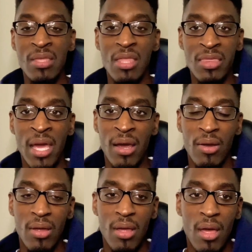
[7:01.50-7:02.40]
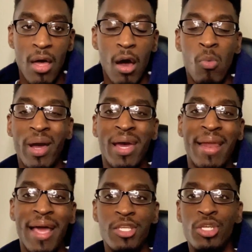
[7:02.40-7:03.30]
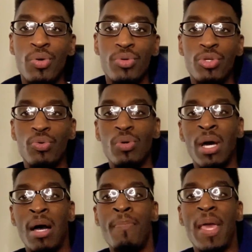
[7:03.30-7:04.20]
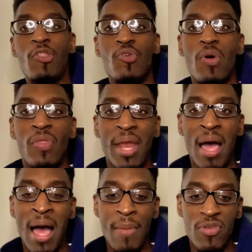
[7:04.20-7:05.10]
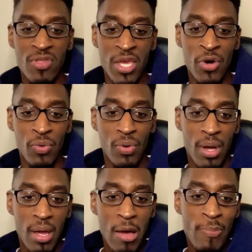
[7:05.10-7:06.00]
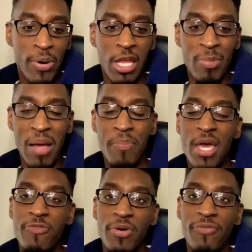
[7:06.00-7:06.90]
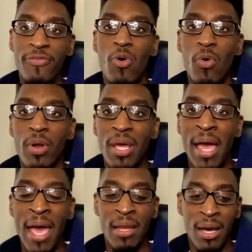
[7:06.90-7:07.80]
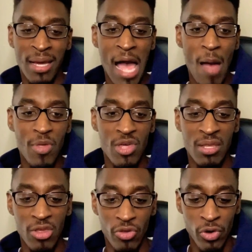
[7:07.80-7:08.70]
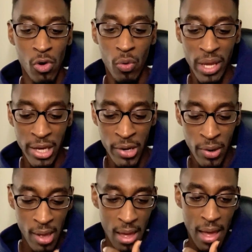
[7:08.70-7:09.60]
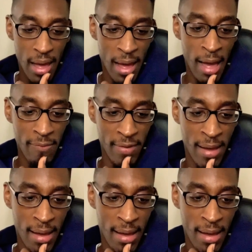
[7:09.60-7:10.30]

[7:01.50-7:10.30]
isn't there, what can I do to make sure that I'm still putting my best foot forward and accomplishing this goal here of